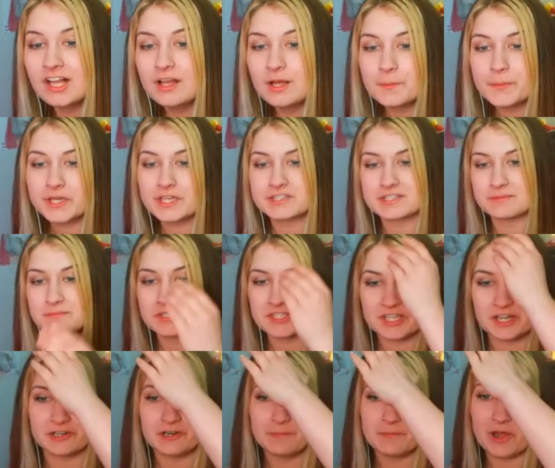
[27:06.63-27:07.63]
because I'm
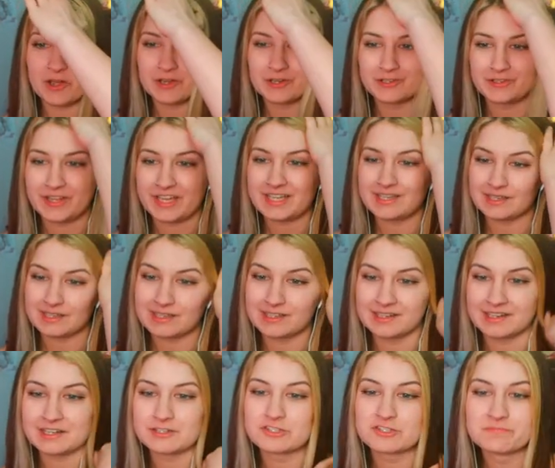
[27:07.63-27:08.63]
scared I'm not gonna like it,
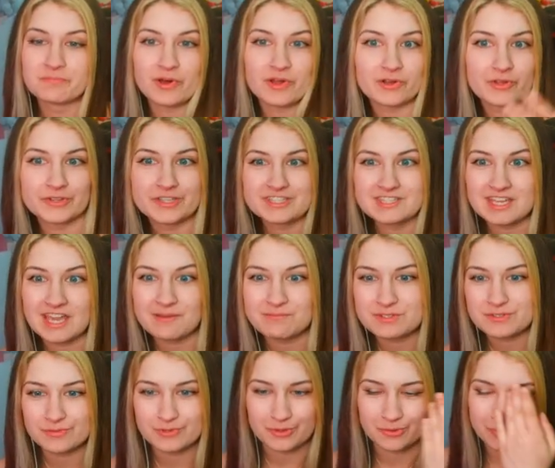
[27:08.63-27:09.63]
and I just bought all these games
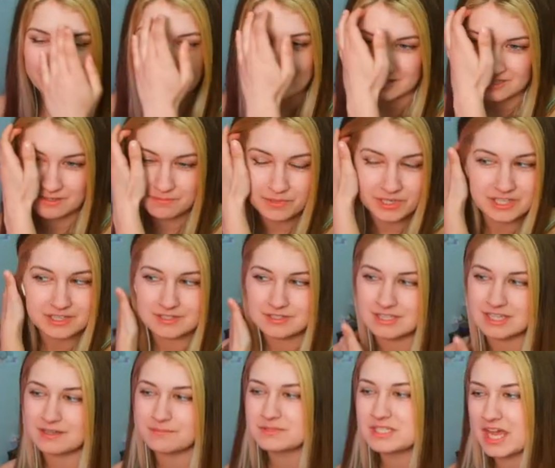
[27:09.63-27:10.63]
for no reason. But at the
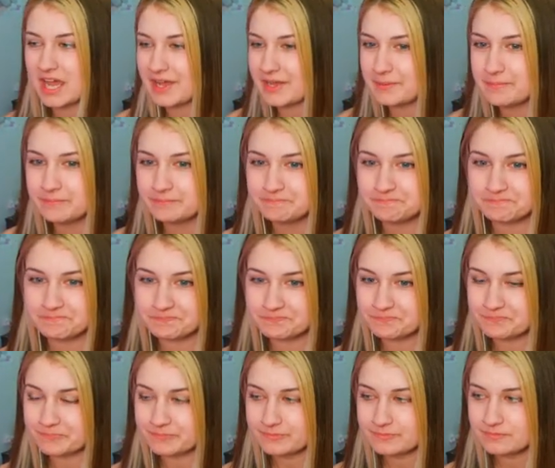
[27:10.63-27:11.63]
same time,
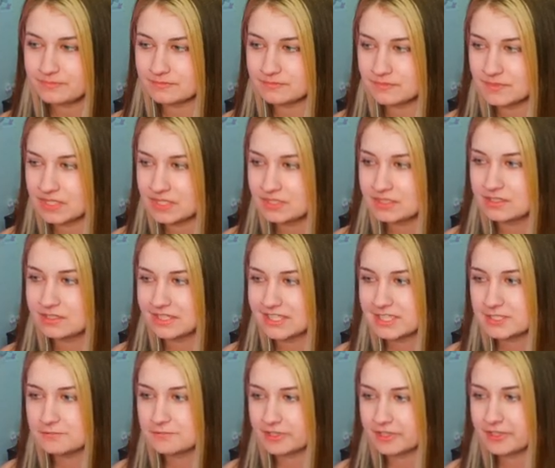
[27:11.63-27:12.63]

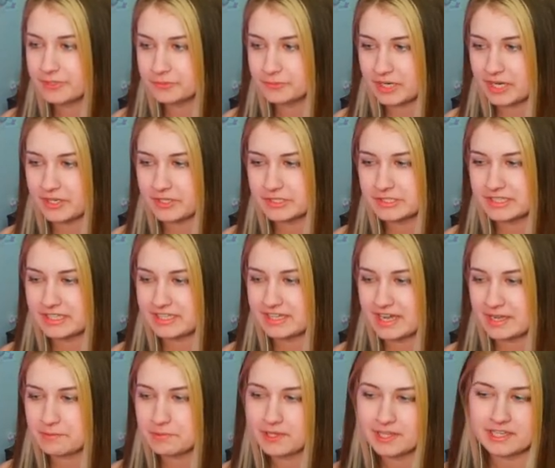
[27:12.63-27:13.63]
it's very rare that
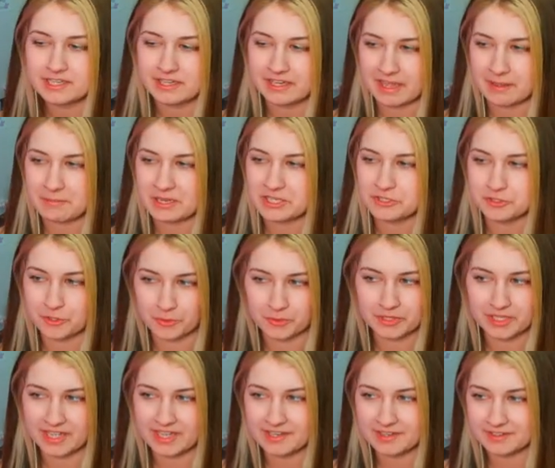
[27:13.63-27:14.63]
I play a game I don't
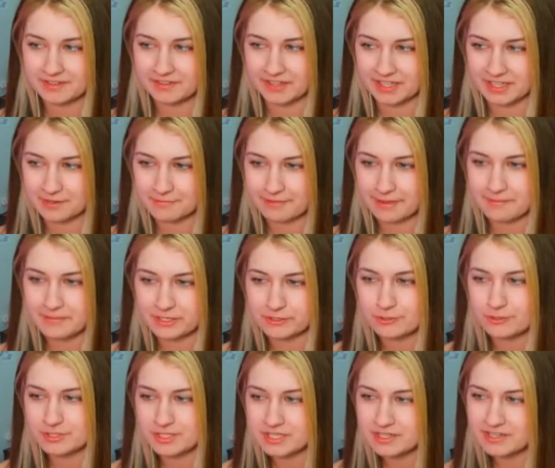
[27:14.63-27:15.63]
like. Like if I'm
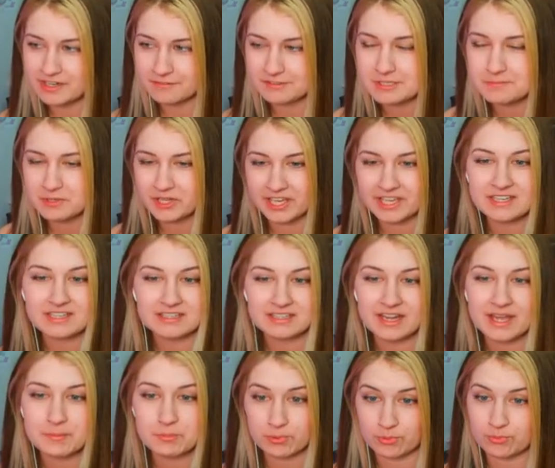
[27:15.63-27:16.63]
interested enough to play it,
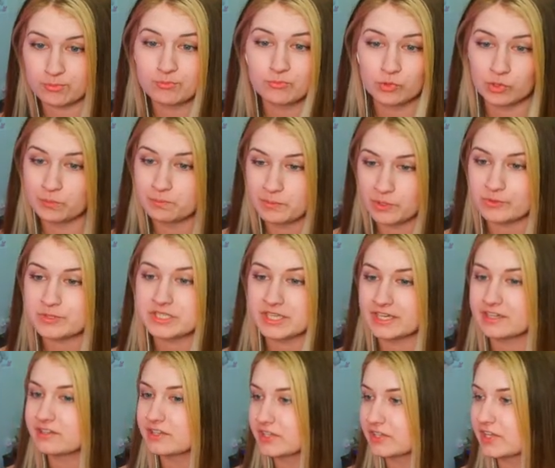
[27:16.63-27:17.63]
I will most
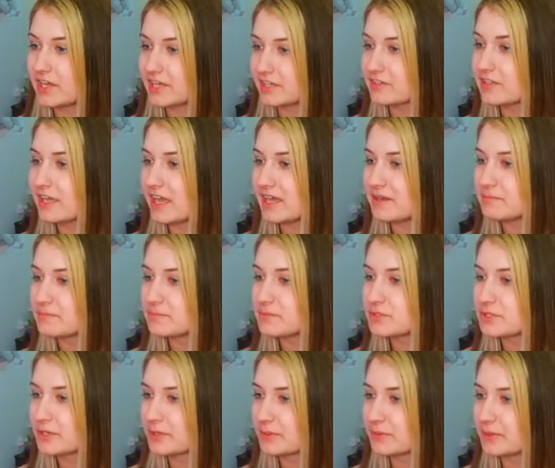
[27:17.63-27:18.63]
likely like the game.
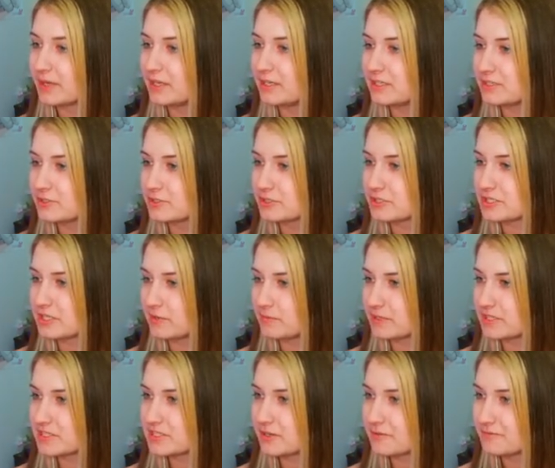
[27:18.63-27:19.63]
So I need to just tell myself